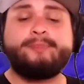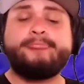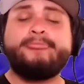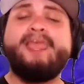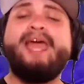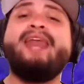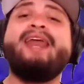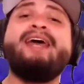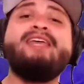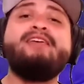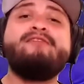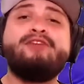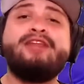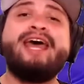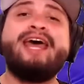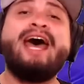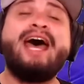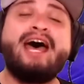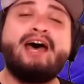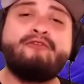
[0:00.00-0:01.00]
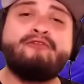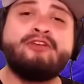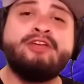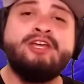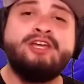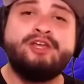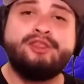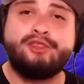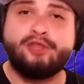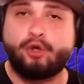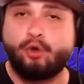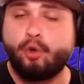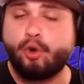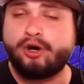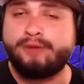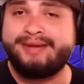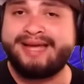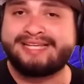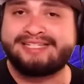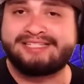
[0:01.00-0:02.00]
And I even have the
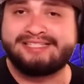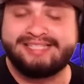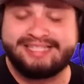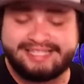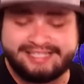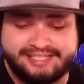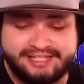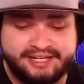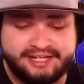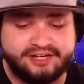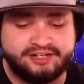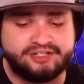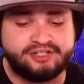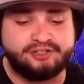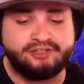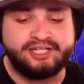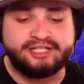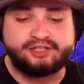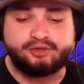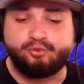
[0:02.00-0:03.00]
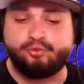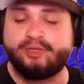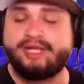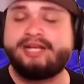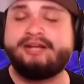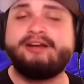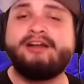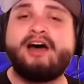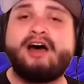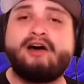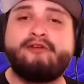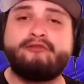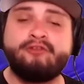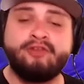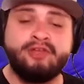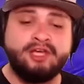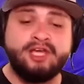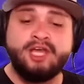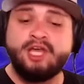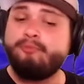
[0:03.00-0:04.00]
quarterbacks listed here, so let's read it off.
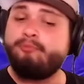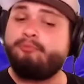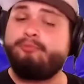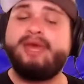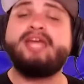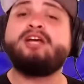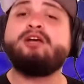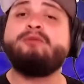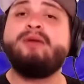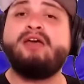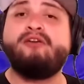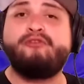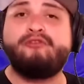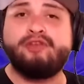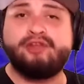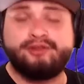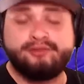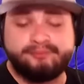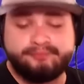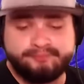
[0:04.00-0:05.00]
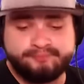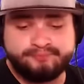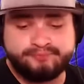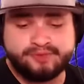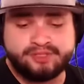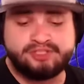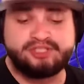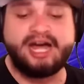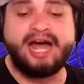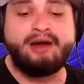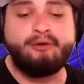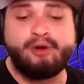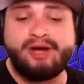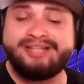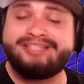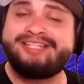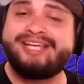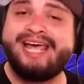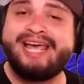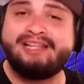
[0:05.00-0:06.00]
Baker Mayfield,
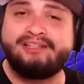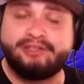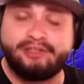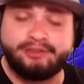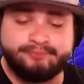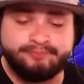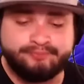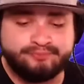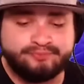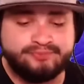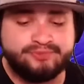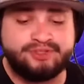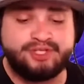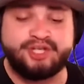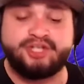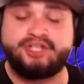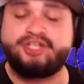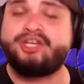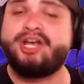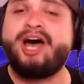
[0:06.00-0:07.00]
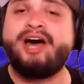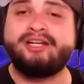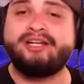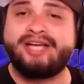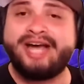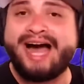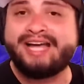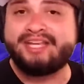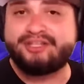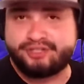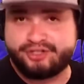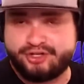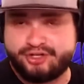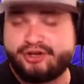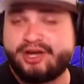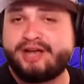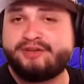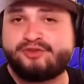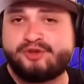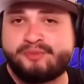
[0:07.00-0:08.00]
Tyrod Taylor, Deshaun Kaiser. You
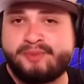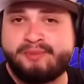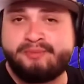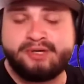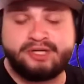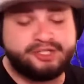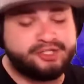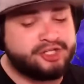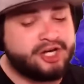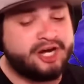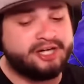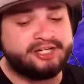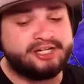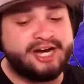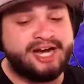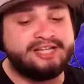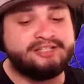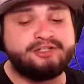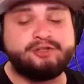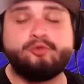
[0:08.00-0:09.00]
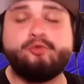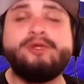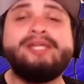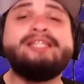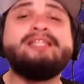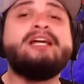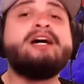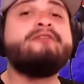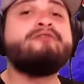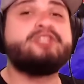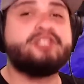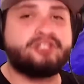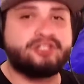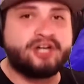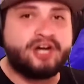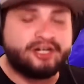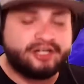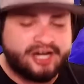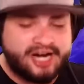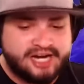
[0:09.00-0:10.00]
guys remember Deshaun Kaiser? We love
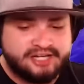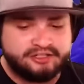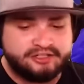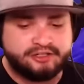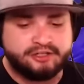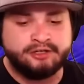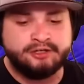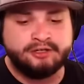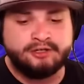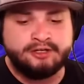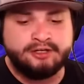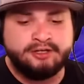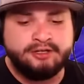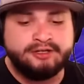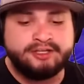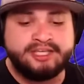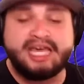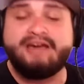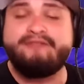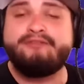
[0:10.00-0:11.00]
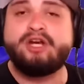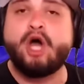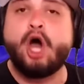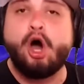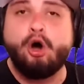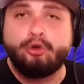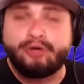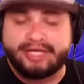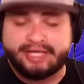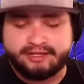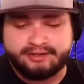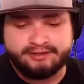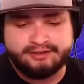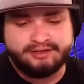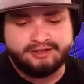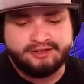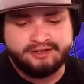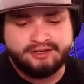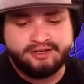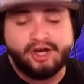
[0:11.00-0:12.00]
Deshaun Kaiser. Kevin Hogan,
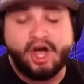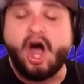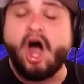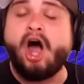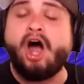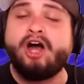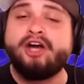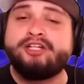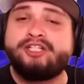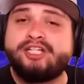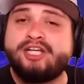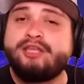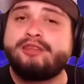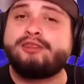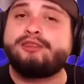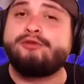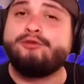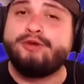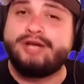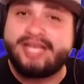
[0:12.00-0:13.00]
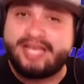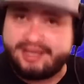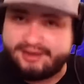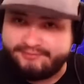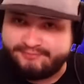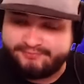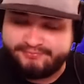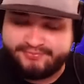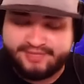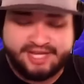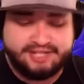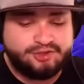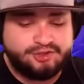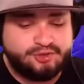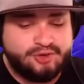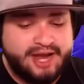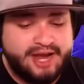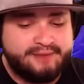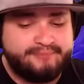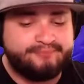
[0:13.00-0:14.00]
RG3. That's
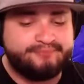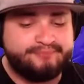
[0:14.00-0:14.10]
right.